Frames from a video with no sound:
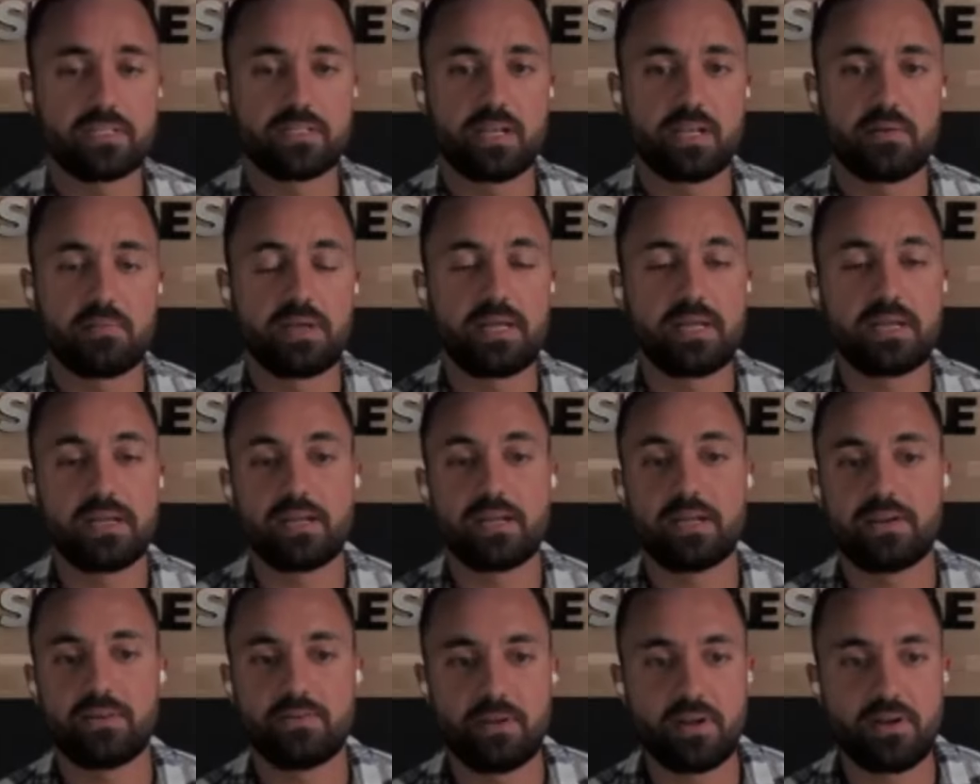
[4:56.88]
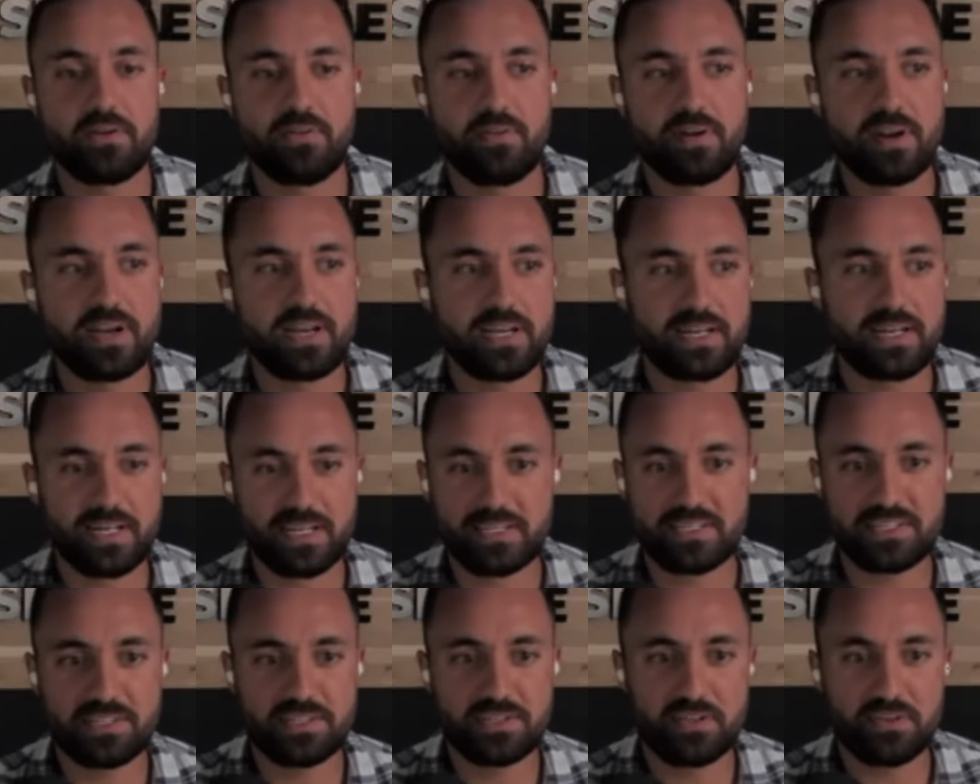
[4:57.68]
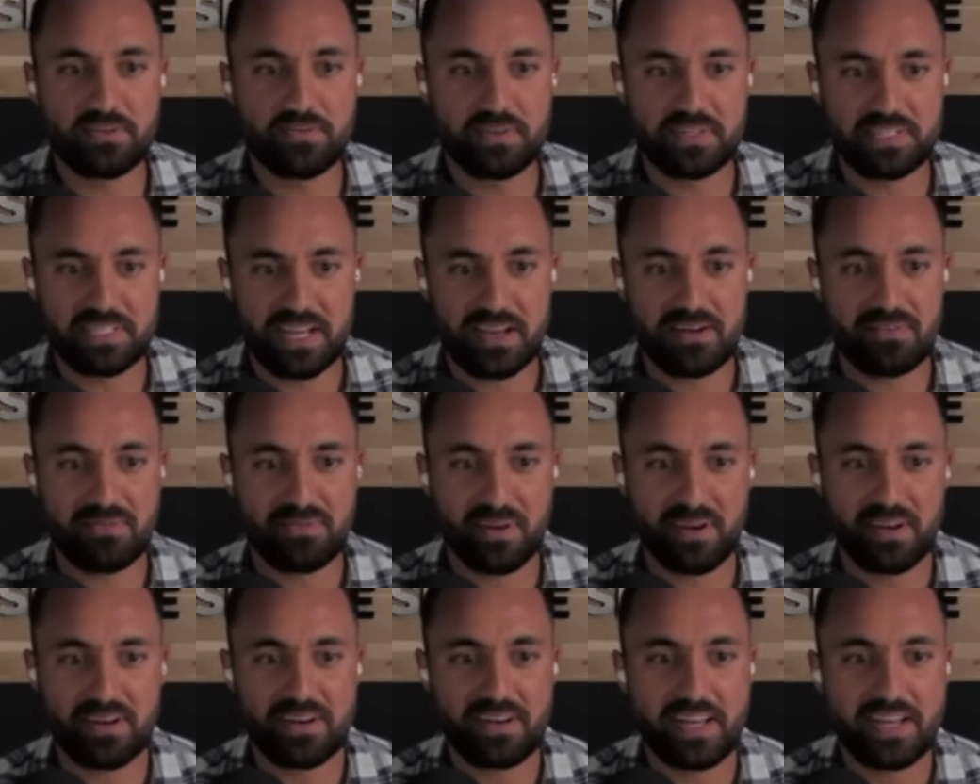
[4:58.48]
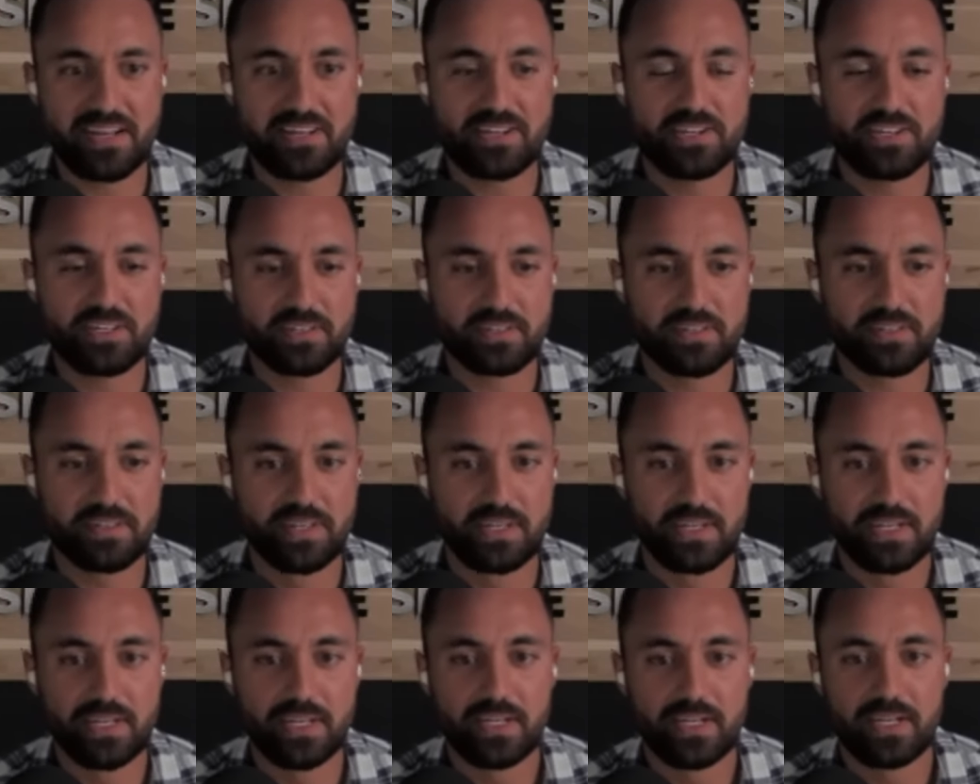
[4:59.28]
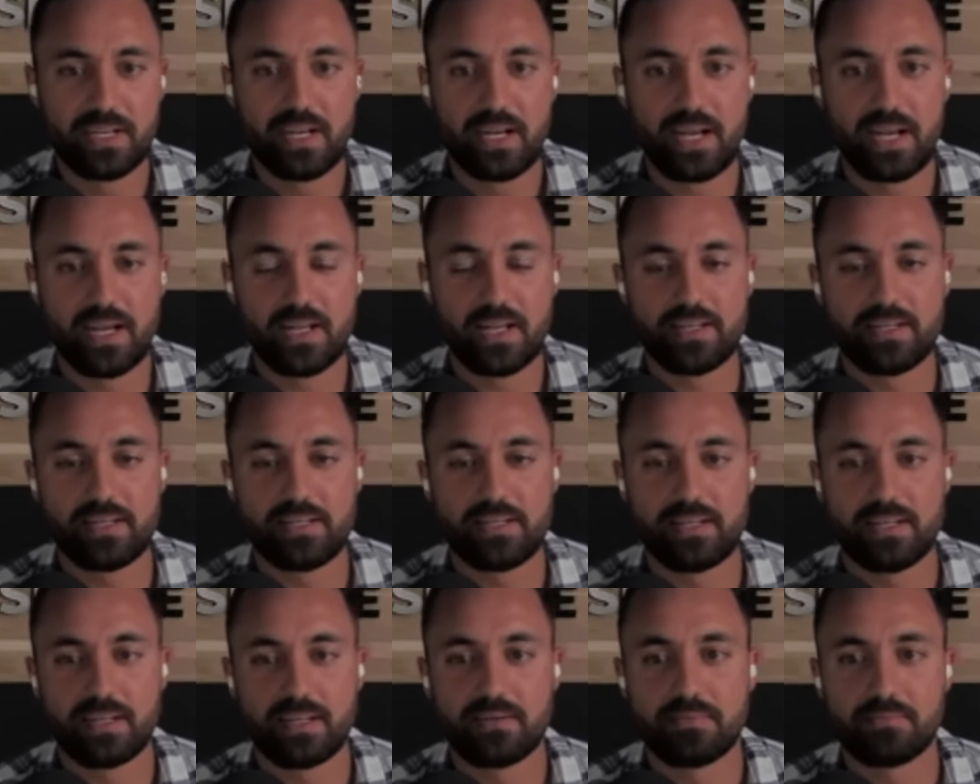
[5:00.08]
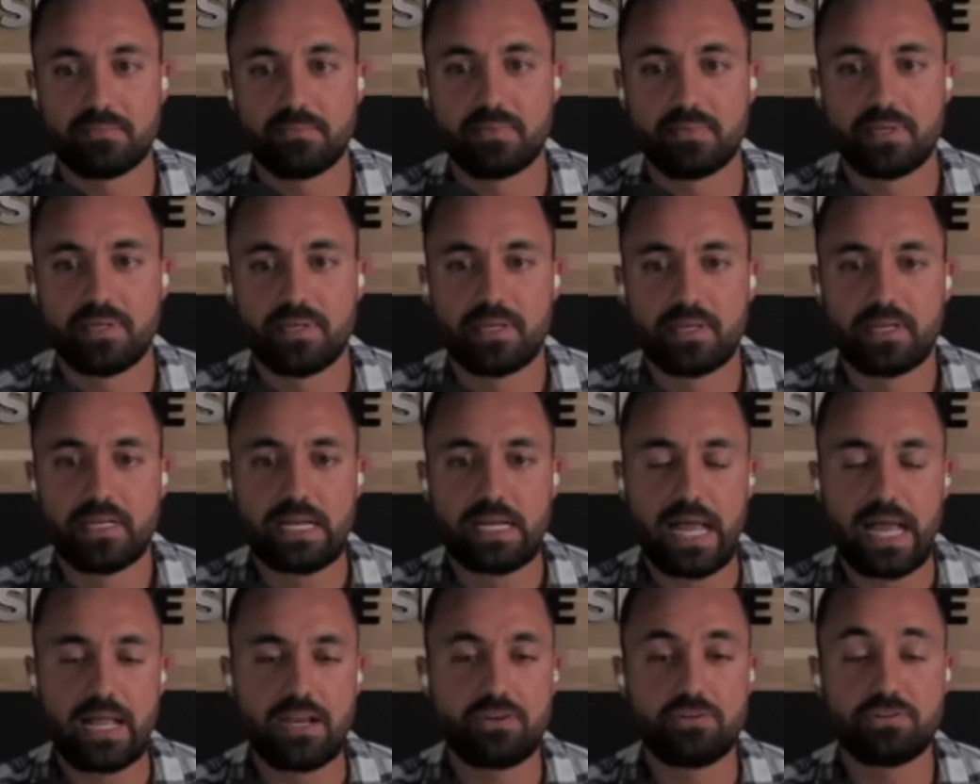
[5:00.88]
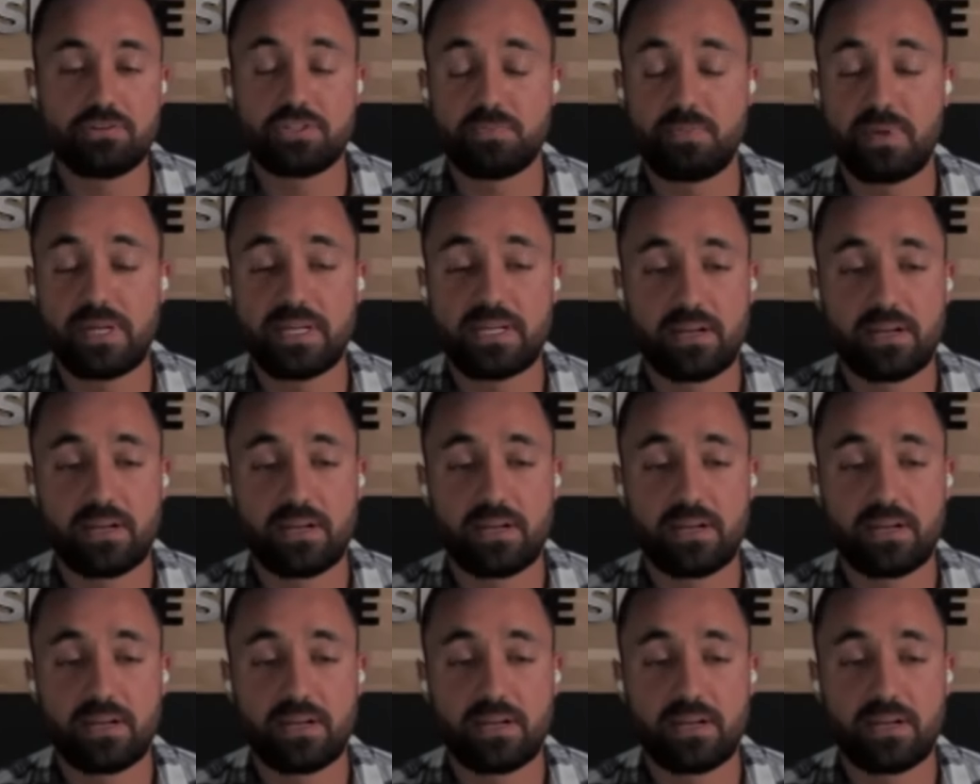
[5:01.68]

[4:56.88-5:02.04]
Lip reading: I mean, it really does serve as our foundation. And you speak a